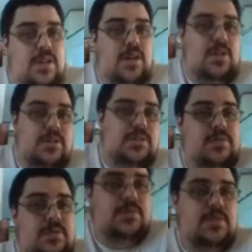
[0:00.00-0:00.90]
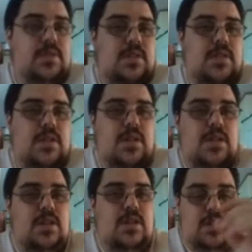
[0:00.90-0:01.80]
So
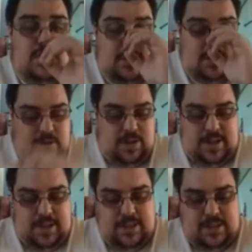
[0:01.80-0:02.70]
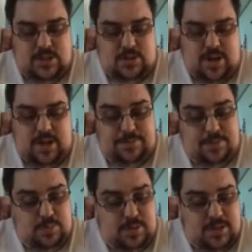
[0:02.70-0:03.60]
let's go ahead. Let's try
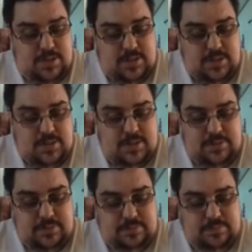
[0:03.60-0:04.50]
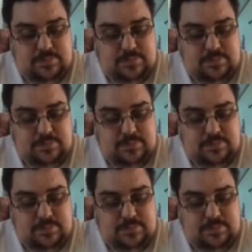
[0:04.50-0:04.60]
a few pieces.